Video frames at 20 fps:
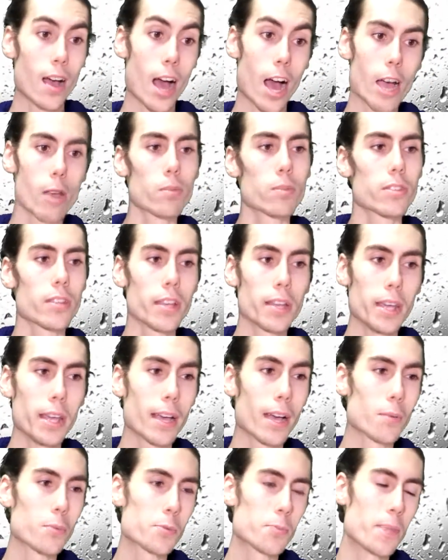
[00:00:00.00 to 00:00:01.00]
I was
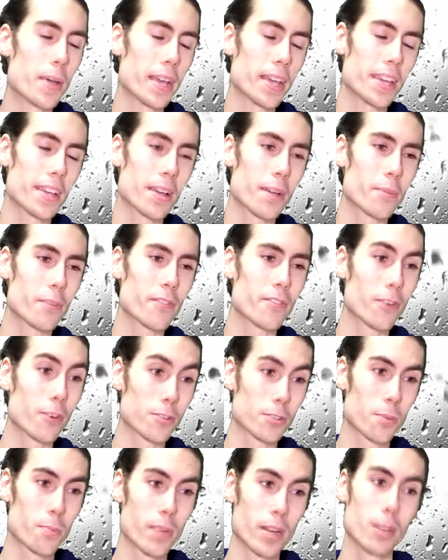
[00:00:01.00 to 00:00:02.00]
thinking I was picking up the
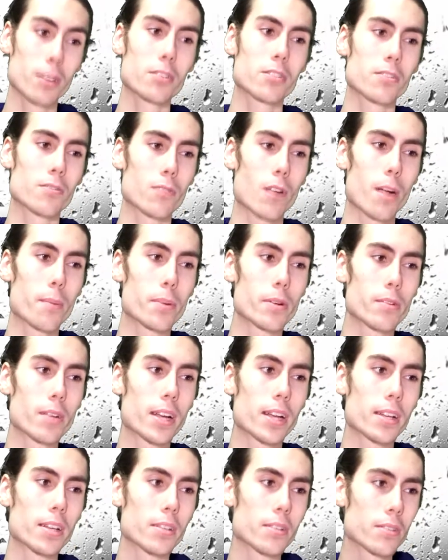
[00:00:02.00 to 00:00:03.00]
first appearance of Robbie
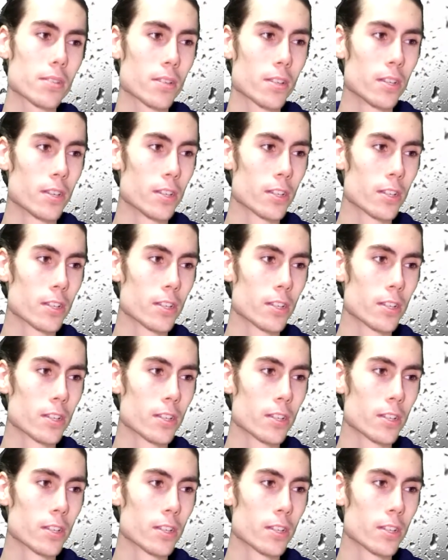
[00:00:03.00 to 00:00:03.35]
Reyes,